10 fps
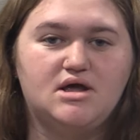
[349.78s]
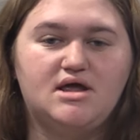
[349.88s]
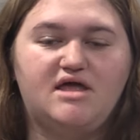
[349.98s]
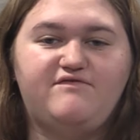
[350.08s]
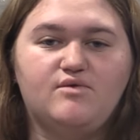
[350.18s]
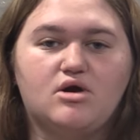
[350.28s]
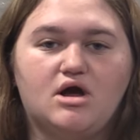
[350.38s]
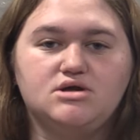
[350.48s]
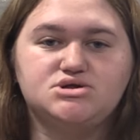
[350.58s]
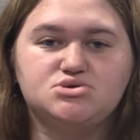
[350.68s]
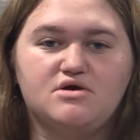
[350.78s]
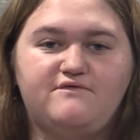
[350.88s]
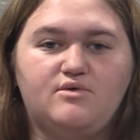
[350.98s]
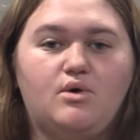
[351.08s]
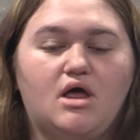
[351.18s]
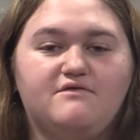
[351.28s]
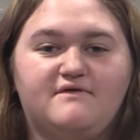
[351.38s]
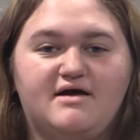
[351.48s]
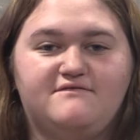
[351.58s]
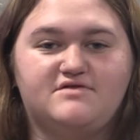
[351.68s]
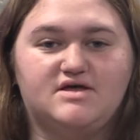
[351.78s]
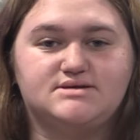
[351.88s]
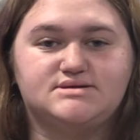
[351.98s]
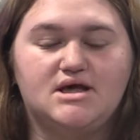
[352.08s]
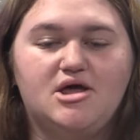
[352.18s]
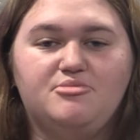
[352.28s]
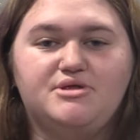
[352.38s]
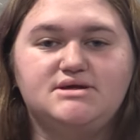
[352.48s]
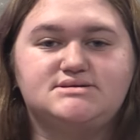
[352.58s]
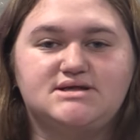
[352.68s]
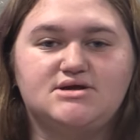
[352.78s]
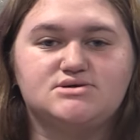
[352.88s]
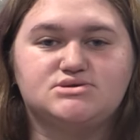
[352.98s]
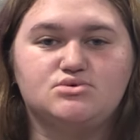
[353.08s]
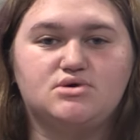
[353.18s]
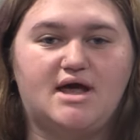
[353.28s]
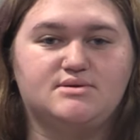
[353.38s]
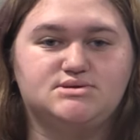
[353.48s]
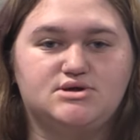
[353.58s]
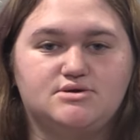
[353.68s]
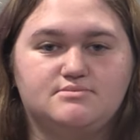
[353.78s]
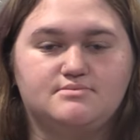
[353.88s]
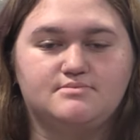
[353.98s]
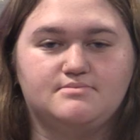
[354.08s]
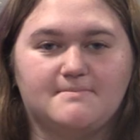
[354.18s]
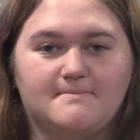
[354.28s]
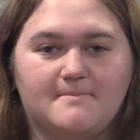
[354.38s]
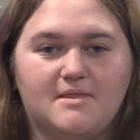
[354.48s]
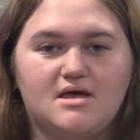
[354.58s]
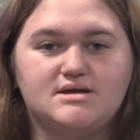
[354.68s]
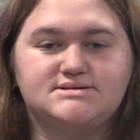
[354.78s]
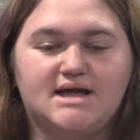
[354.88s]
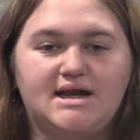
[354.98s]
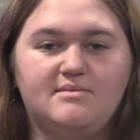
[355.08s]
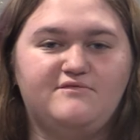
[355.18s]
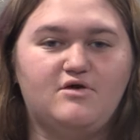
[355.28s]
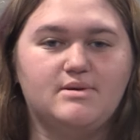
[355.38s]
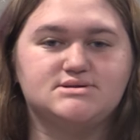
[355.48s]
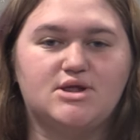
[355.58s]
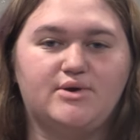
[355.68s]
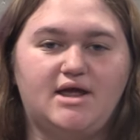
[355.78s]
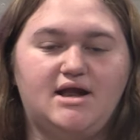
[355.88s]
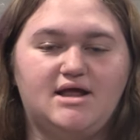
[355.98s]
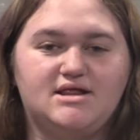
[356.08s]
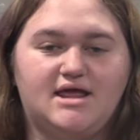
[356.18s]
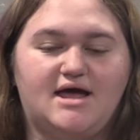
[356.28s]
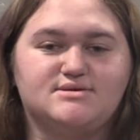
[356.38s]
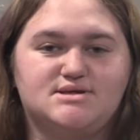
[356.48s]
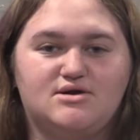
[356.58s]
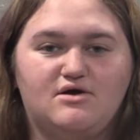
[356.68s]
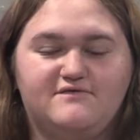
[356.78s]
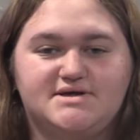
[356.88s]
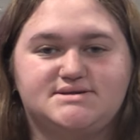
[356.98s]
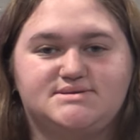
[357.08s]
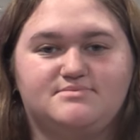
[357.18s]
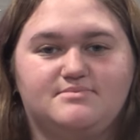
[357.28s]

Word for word: If you are unsure if you qualify for this, please see your school counselor. A sign-up form is located in the counseling office.